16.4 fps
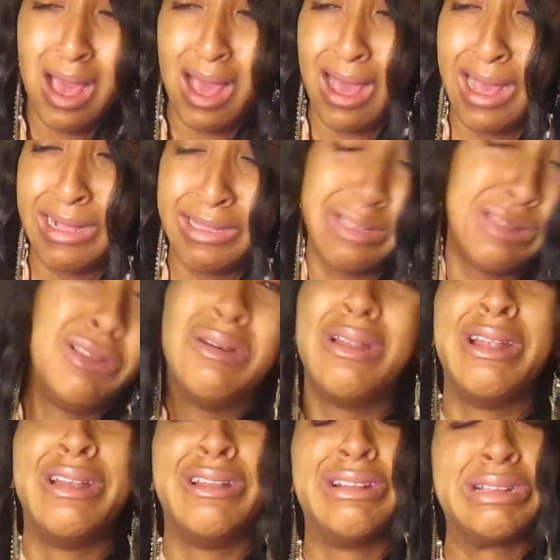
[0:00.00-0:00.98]
I just
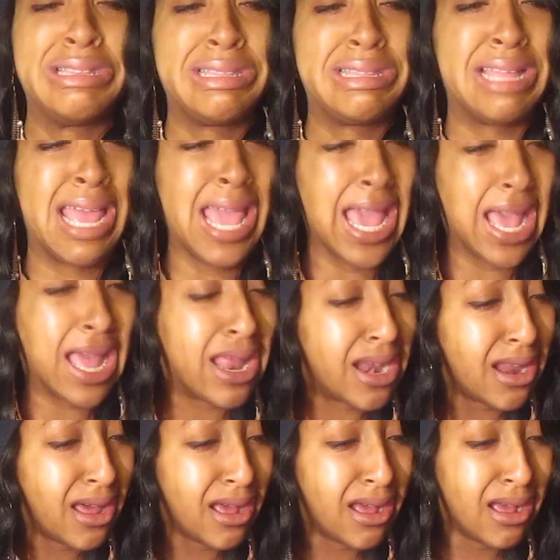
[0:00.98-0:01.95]
don't
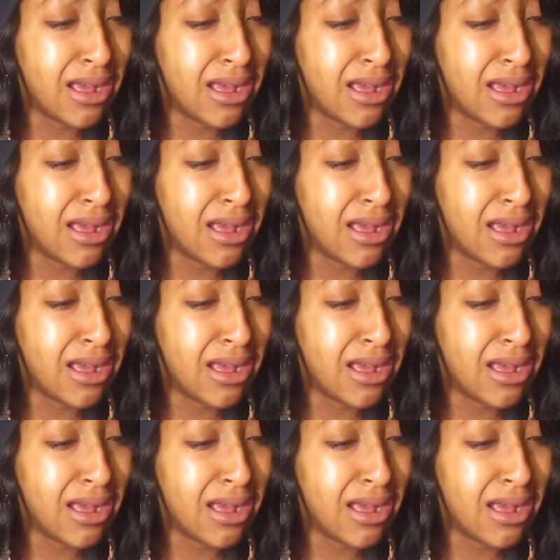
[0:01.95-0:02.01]
understand.